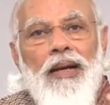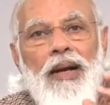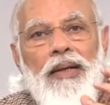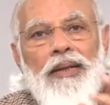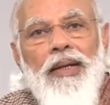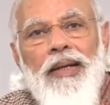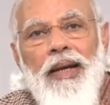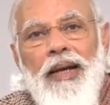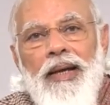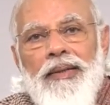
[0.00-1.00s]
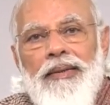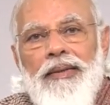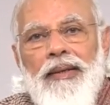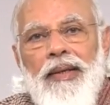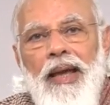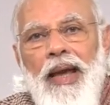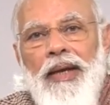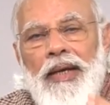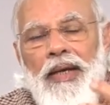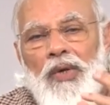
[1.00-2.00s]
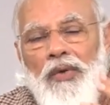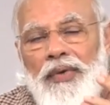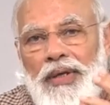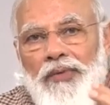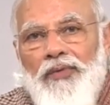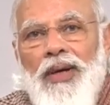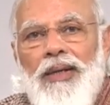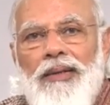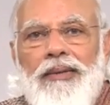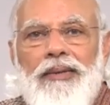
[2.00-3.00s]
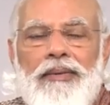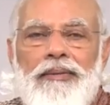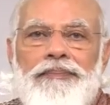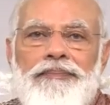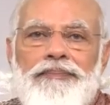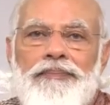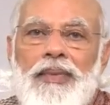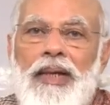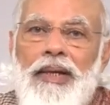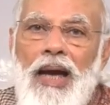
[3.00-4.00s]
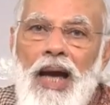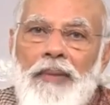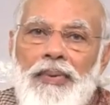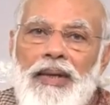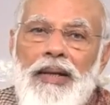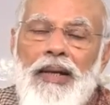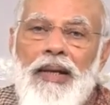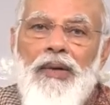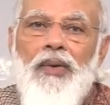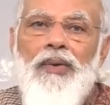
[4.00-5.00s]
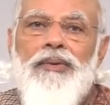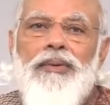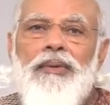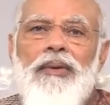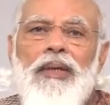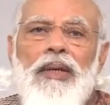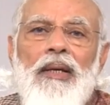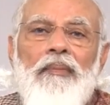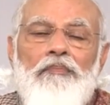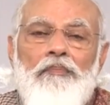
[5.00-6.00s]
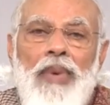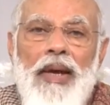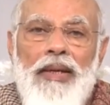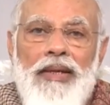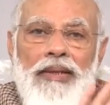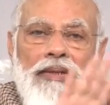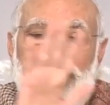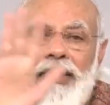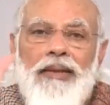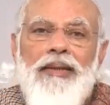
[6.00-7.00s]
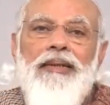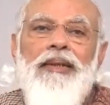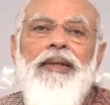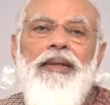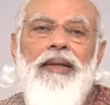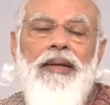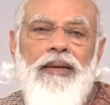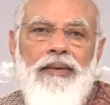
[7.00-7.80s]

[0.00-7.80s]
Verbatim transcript: Cutting edge and innovative work is happening across many sectors in India.